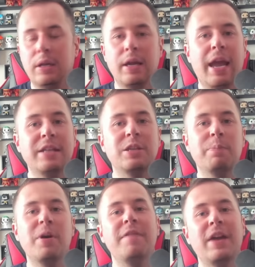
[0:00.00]
It's the
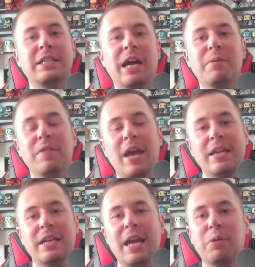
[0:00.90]
perfect time of year
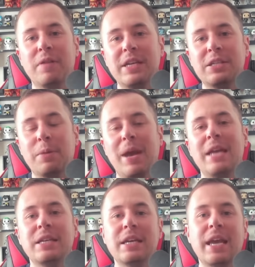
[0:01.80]
to get one of these
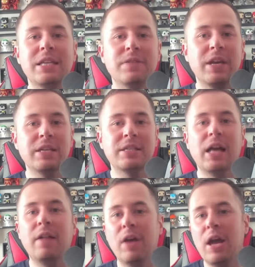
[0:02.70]
amazing kits for
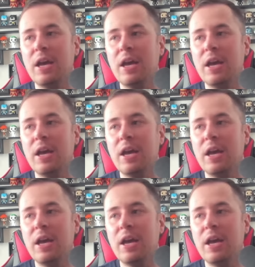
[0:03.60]
yourself,